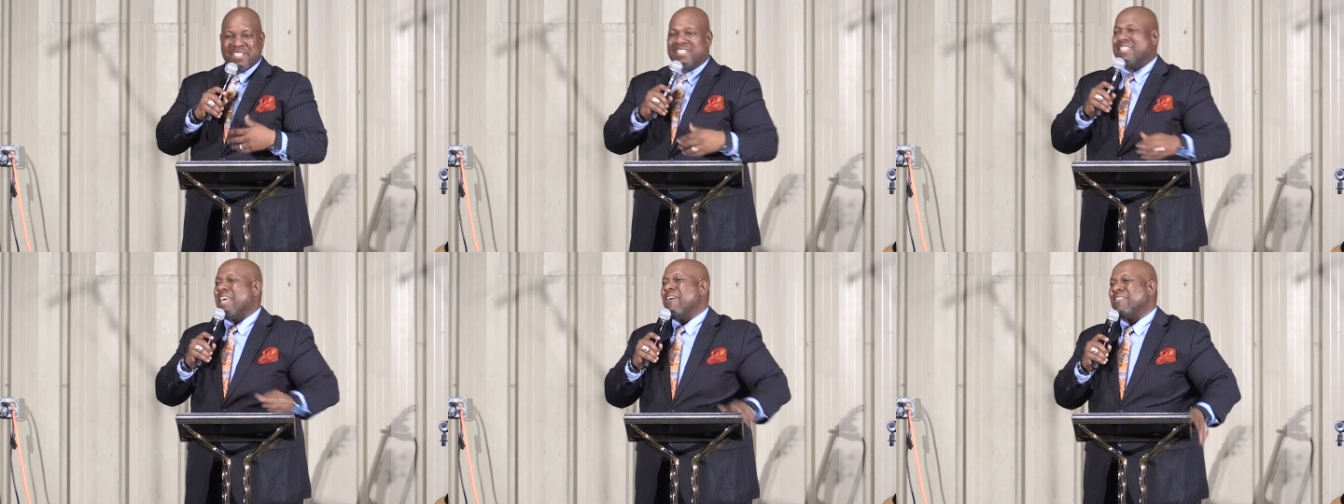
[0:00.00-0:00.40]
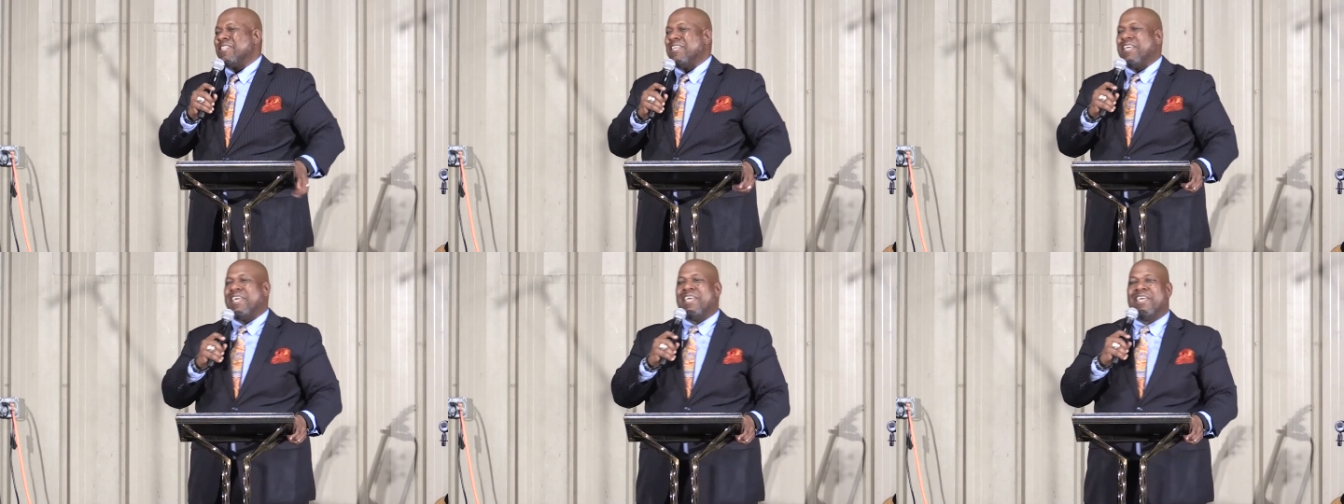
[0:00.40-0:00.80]
Because
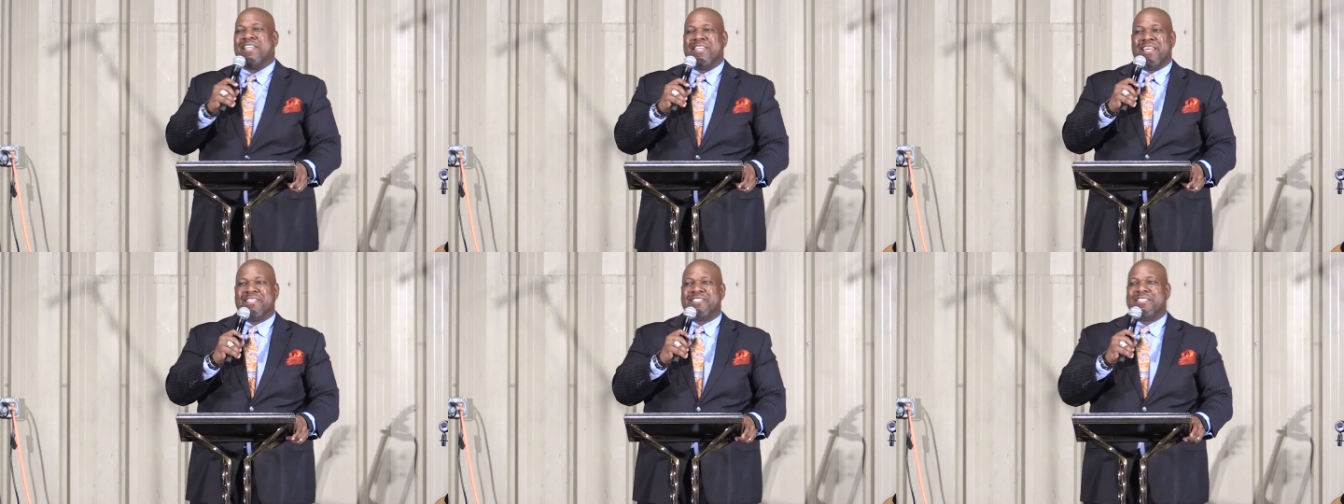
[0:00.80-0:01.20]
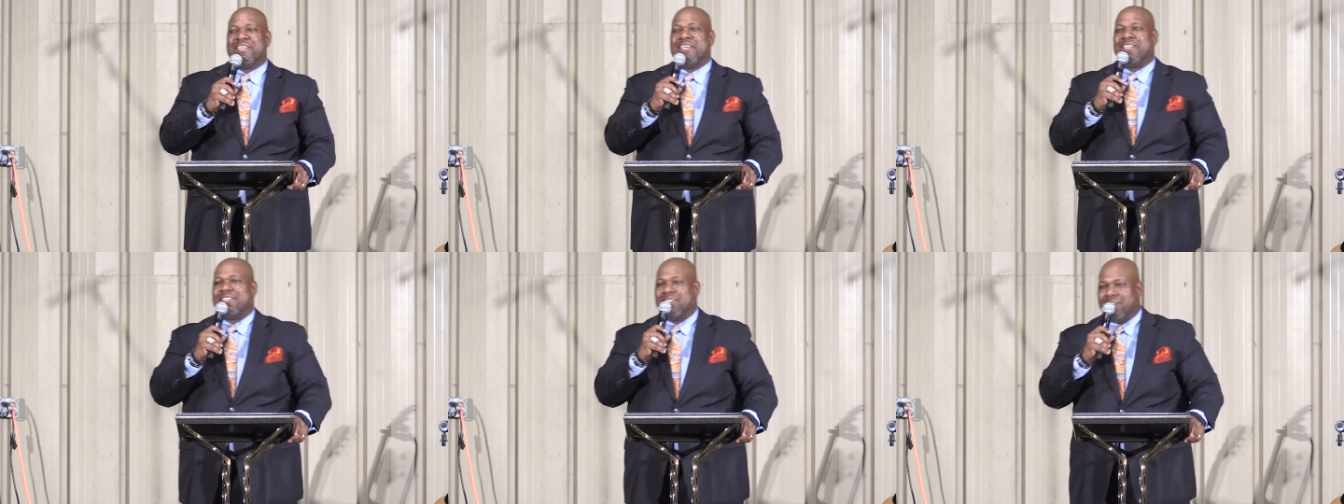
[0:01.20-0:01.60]
there's an end that
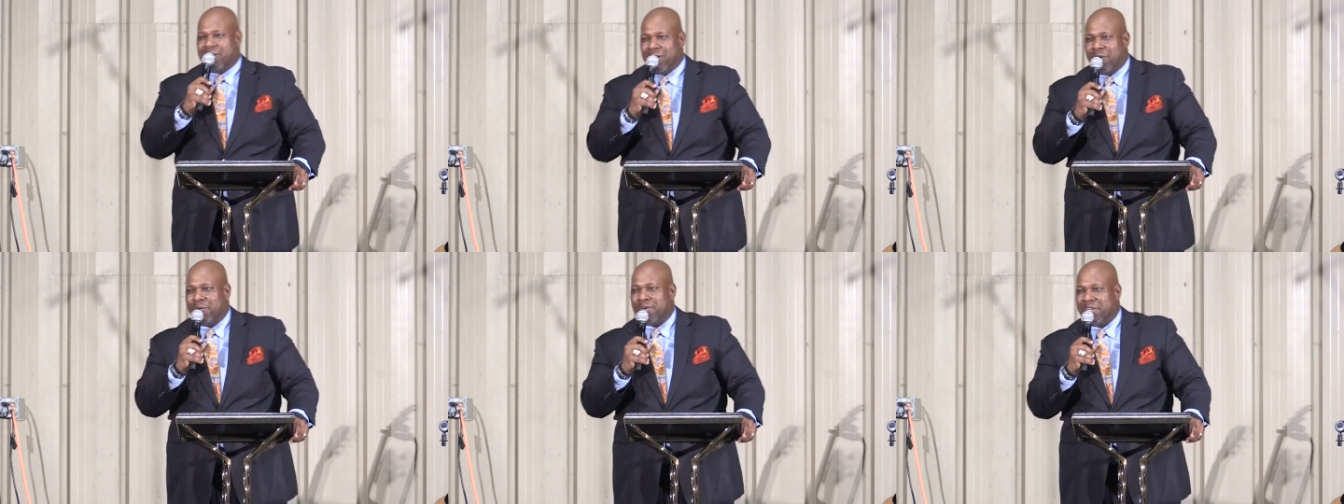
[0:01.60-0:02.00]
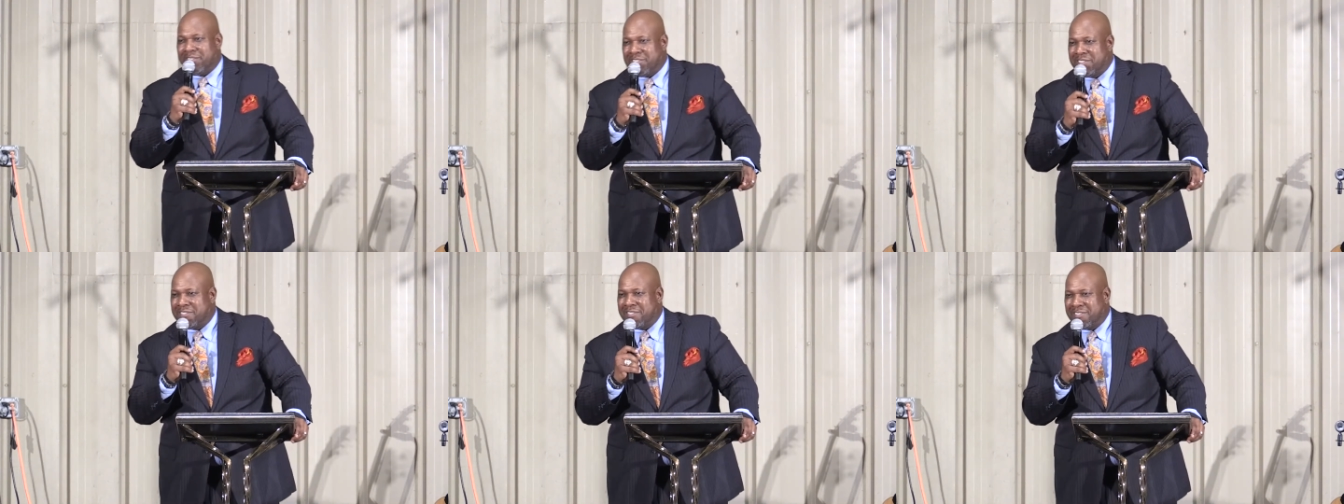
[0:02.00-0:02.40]
says,
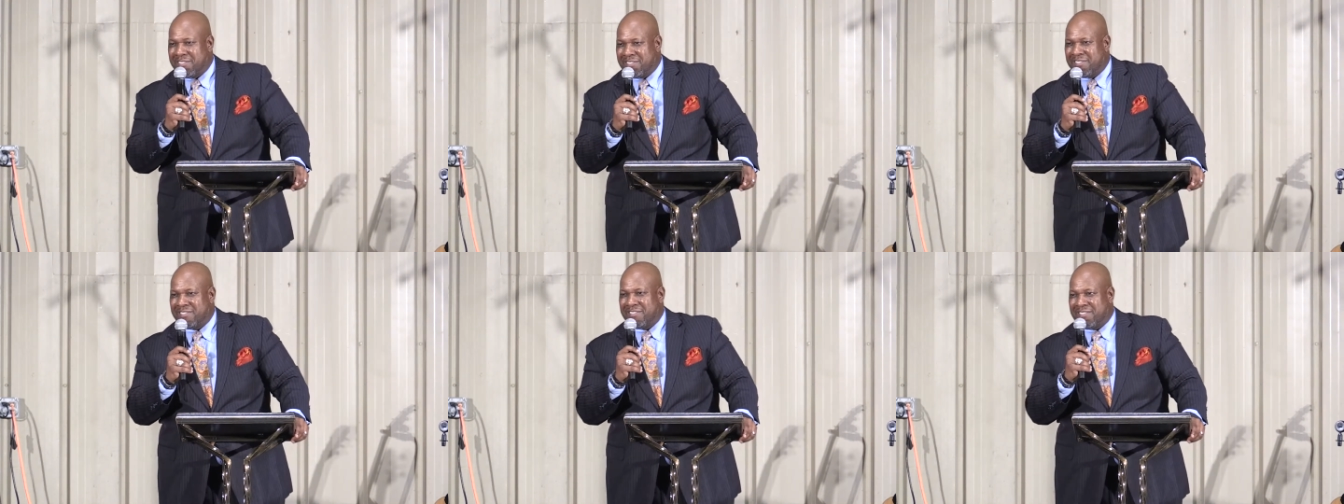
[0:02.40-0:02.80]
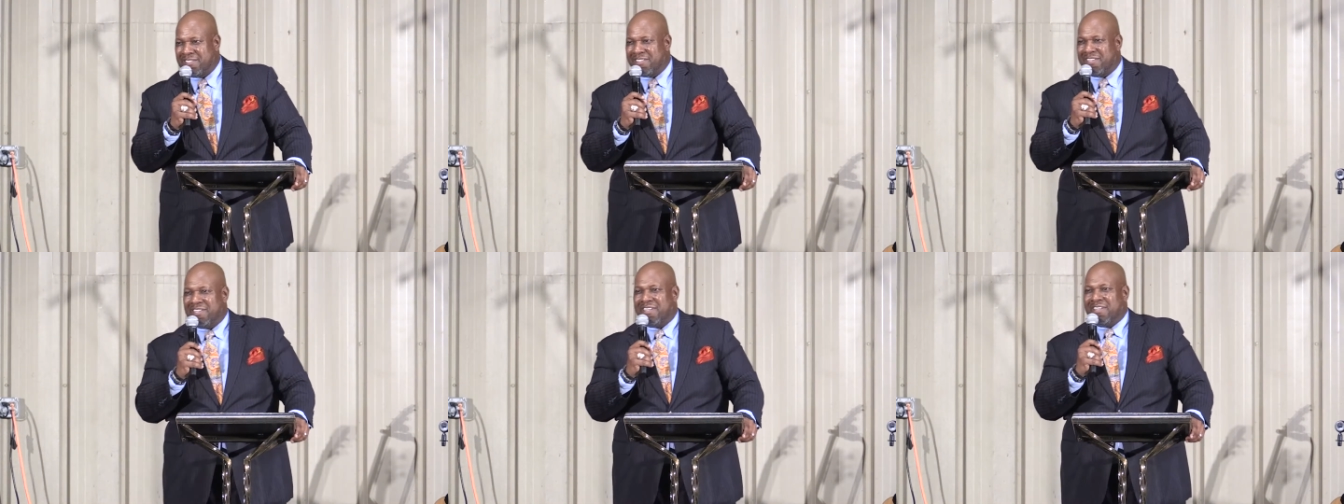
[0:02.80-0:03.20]

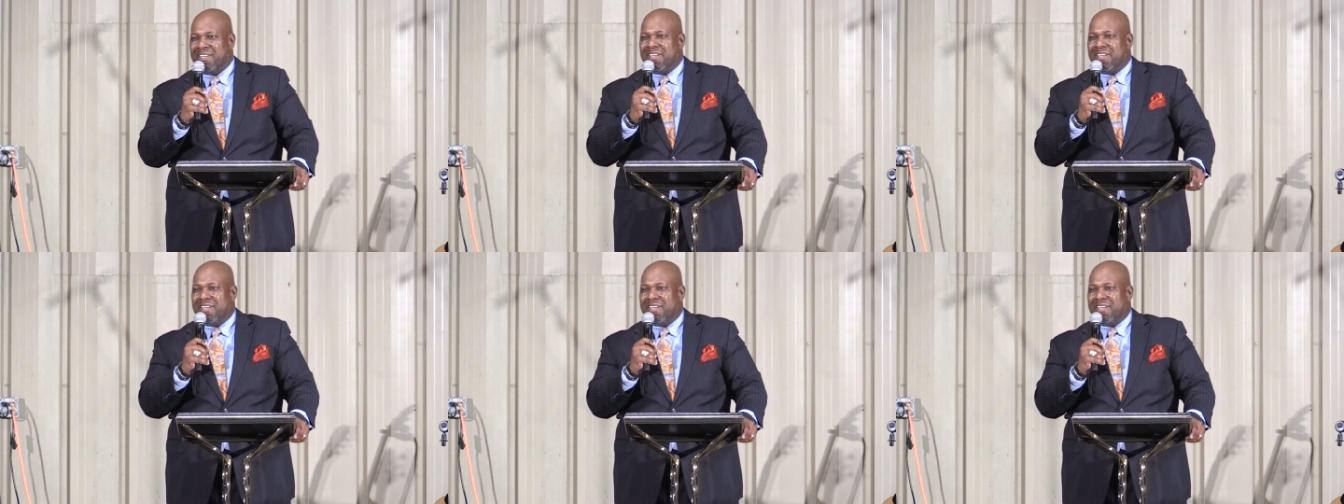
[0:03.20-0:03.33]
notice.